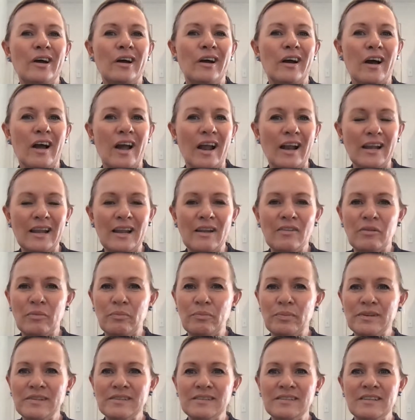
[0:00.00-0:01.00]
I lead the
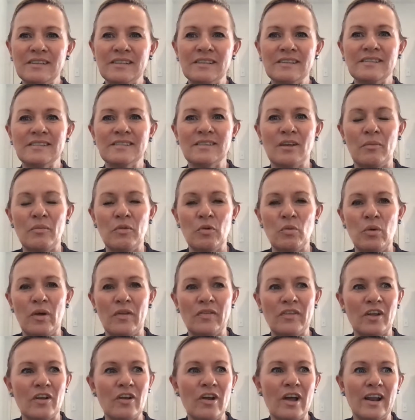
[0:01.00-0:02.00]
business. I'm the one
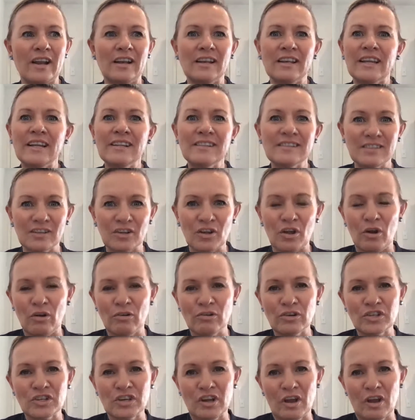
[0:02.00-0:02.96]
that kind of leads the culture.